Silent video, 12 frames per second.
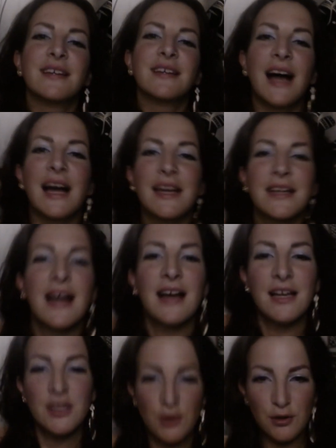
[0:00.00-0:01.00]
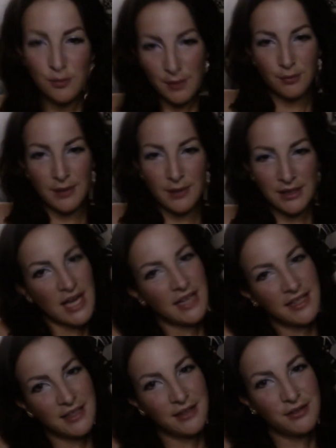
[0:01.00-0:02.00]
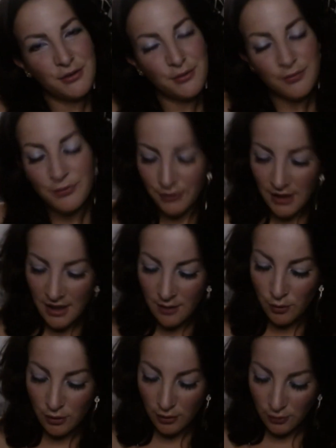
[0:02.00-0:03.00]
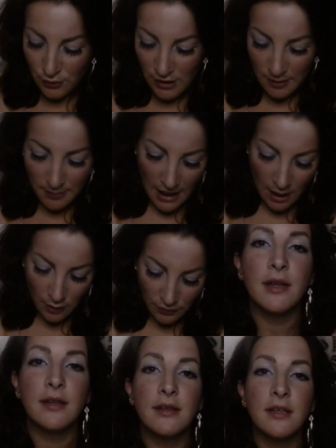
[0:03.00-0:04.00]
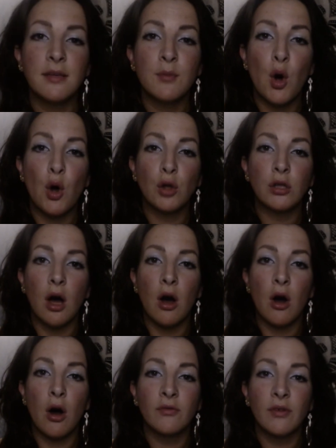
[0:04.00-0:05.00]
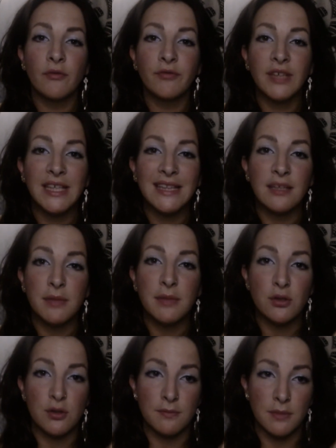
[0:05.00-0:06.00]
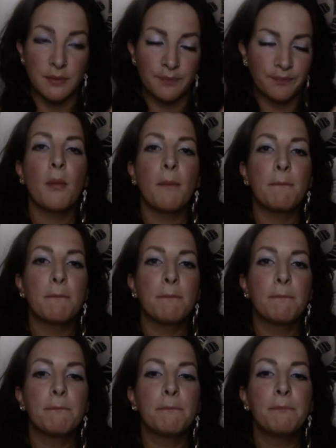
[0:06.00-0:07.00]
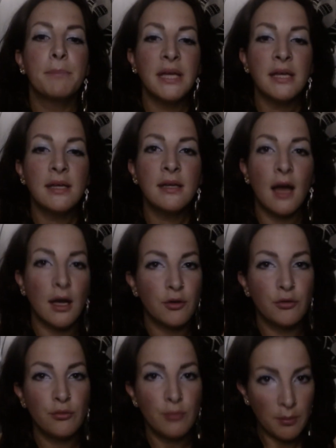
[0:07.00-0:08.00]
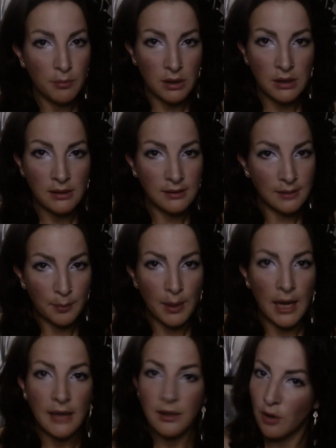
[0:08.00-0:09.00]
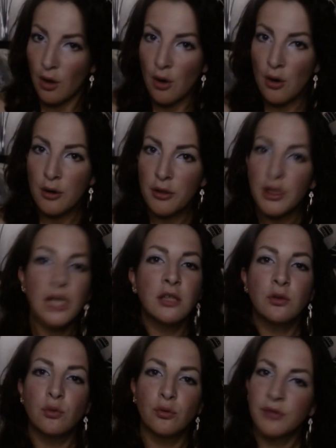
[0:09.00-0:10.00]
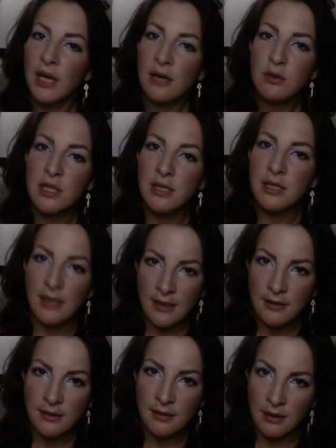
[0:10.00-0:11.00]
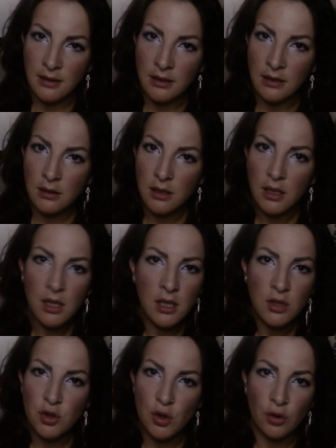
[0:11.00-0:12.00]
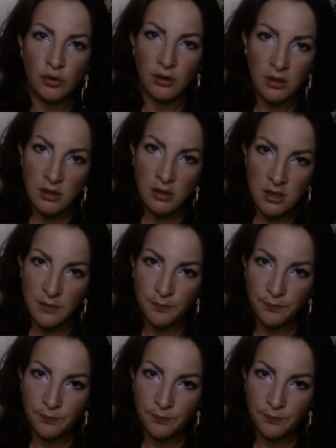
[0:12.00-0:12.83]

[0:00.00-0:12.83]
Hi guys, welcome back to my channel. Today we're gonna talk about the demon of victimism. Being a human being in the planet Earth in two thousand nineteen is not easy.